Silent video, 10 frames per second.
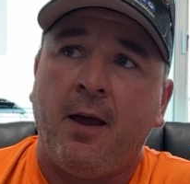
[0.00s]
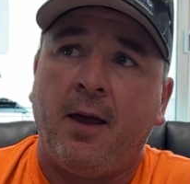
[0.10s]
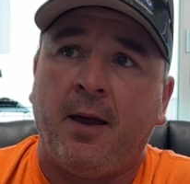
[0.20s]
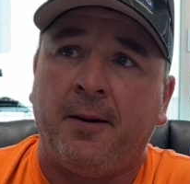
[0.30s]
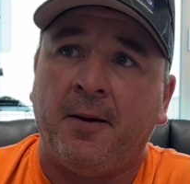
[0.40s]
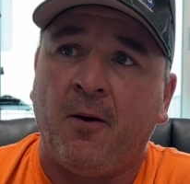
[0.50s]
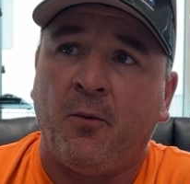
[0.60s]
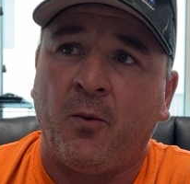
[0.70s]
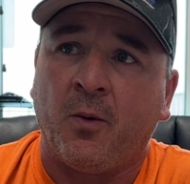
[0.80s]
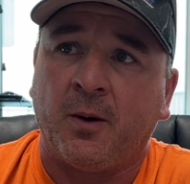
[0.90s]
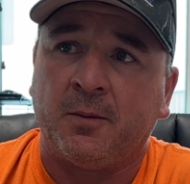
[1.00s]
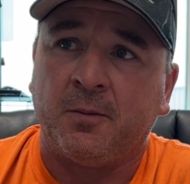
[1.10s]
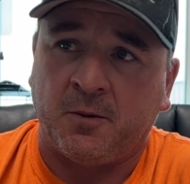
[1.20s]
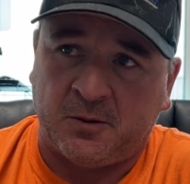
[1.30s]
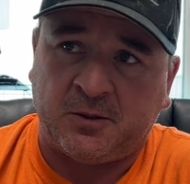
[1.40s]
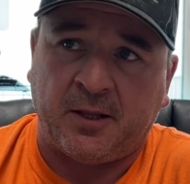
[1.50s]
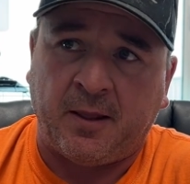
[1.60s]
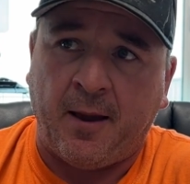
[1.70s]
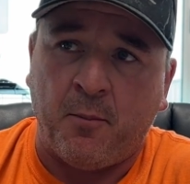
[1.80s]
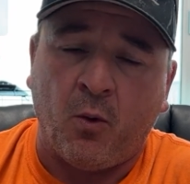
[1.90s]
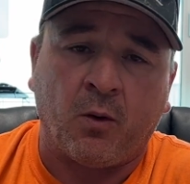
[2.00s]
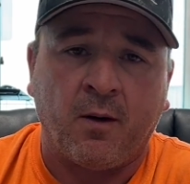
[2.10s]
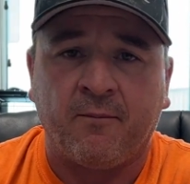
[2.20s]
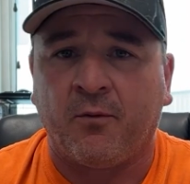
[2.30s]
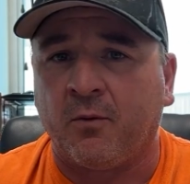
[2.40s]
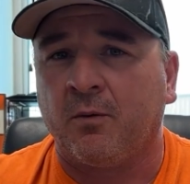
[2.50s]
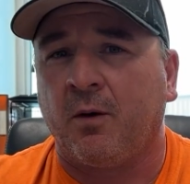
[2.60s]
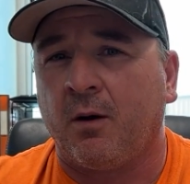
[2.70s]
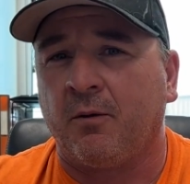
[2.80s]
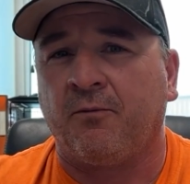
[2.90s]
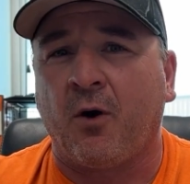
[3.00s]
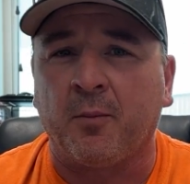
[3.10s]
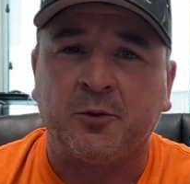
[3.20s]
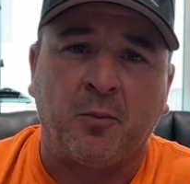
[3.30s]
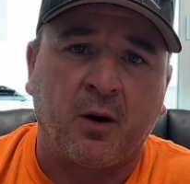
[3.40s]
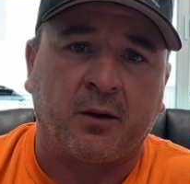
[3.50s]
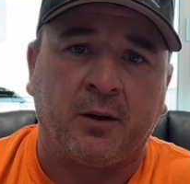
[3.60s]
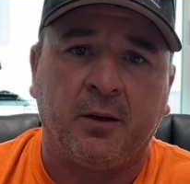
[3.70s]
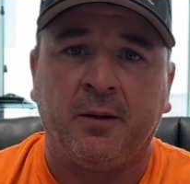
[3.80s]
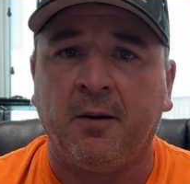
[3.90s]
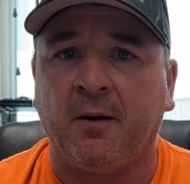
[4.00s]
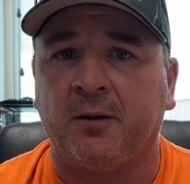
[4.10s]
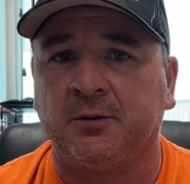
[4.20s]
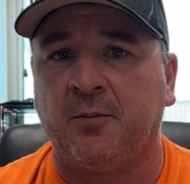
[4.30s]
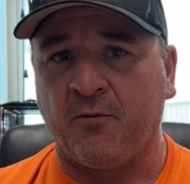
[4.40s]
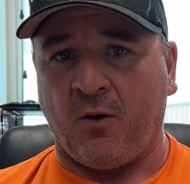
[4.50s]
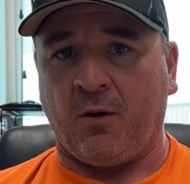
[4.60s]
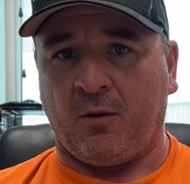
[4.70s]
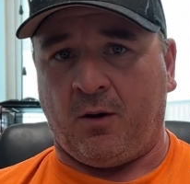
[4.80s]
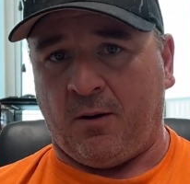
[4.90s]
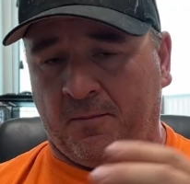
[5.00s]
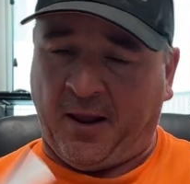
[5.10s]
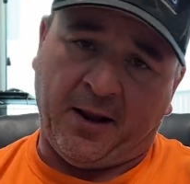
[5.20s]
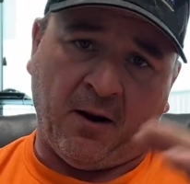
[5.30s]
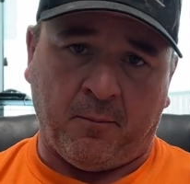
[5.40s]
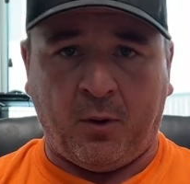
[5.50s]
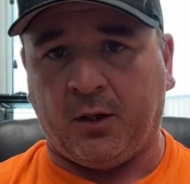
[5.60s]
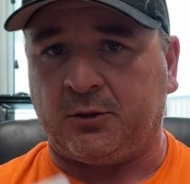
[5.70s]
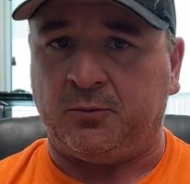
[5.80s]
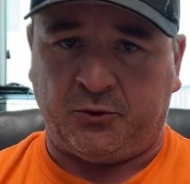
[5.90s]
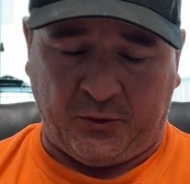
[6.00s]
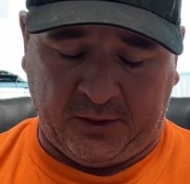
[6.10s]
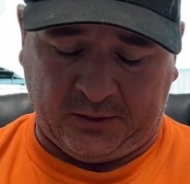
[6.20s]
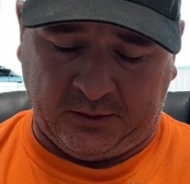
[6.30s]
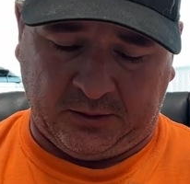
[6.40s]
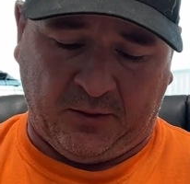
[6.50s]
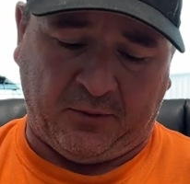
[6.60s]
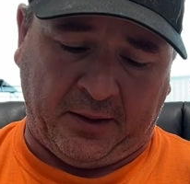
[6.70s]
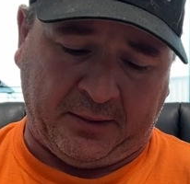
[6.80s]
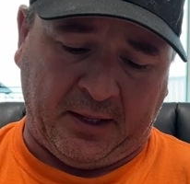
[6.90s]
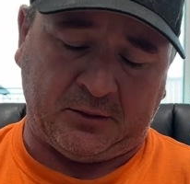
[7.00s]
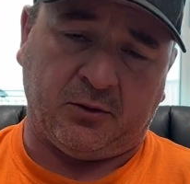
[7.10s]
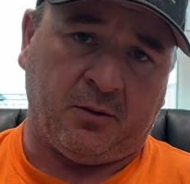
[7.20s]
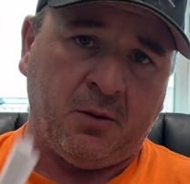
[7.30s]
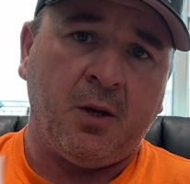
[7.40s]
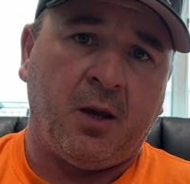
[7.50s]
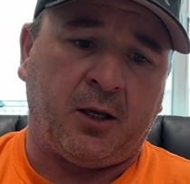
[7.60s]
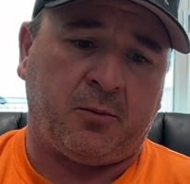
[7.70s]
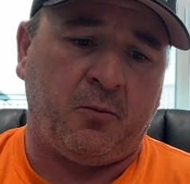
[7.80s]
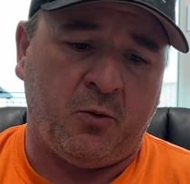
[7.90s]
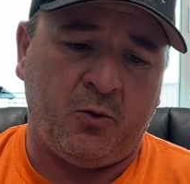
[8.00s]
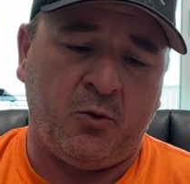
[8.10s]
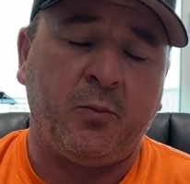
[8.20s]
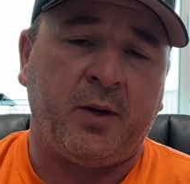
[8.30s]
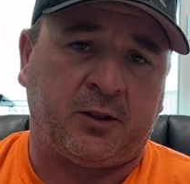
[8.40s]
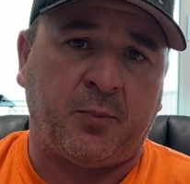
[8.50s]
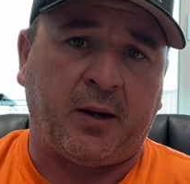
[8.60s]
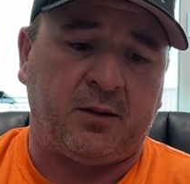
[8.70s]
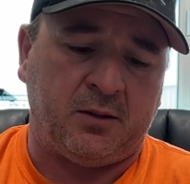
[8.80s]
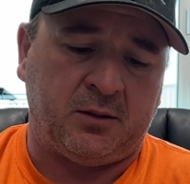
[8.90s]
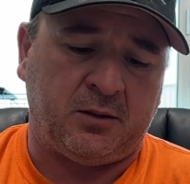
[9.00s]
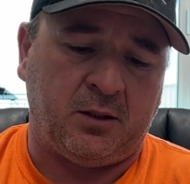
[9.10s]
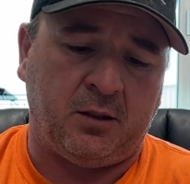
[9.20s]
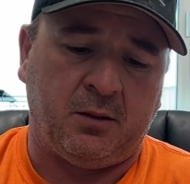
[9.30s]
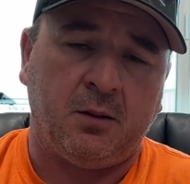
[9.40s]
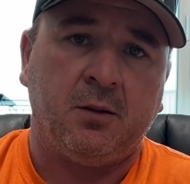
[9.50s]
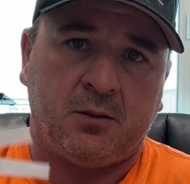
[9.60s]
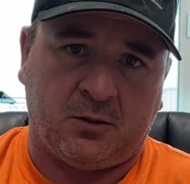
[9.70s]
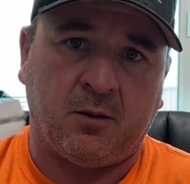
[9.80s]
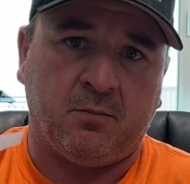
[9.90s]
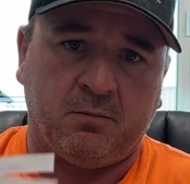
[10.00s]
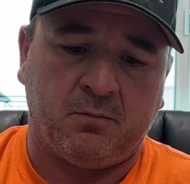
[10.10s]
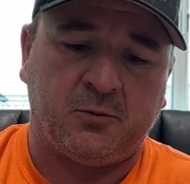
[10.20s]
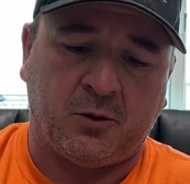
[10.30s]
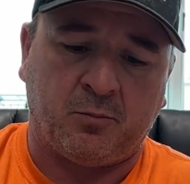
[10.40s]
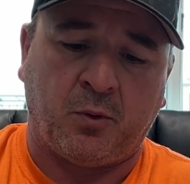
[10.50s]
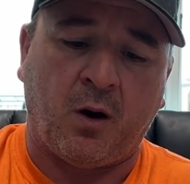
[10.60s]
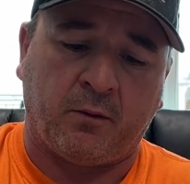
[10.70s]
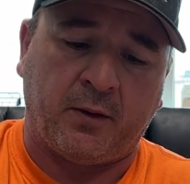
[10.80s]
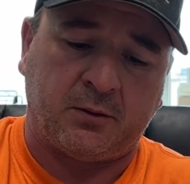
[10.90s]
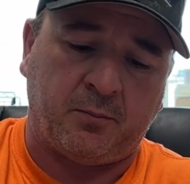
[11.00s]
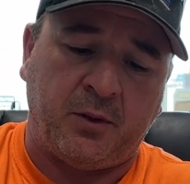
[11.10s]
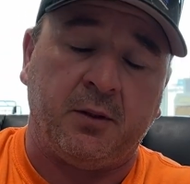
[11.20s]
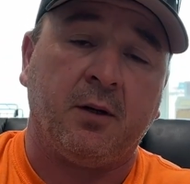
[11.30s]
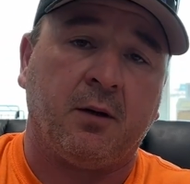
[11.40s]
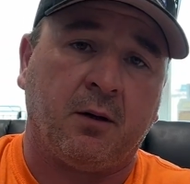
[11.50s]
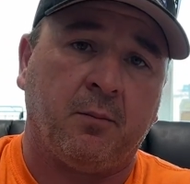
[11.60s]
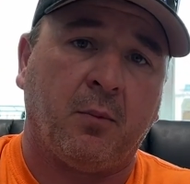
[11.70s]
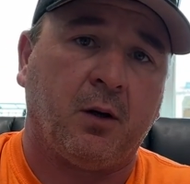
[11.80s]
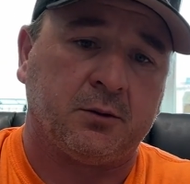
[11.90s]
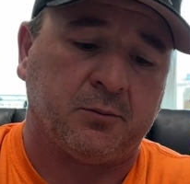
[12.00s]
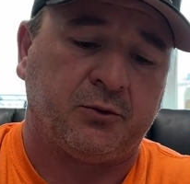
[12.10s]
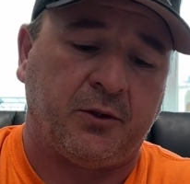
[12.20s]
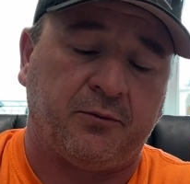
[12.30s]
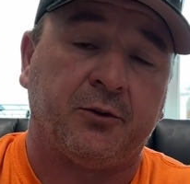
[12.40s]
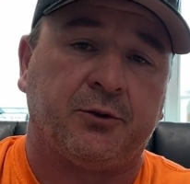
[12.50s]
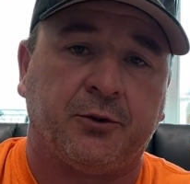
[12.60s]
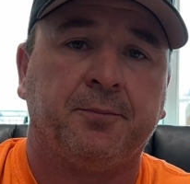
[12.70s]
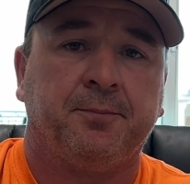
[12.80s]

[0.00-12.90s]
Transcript: and we want to set that more up for our farmers market and some of our night on Balsam streets and stuff like that. So you'll be expecting to see some progress being done on Balsam Street for sure.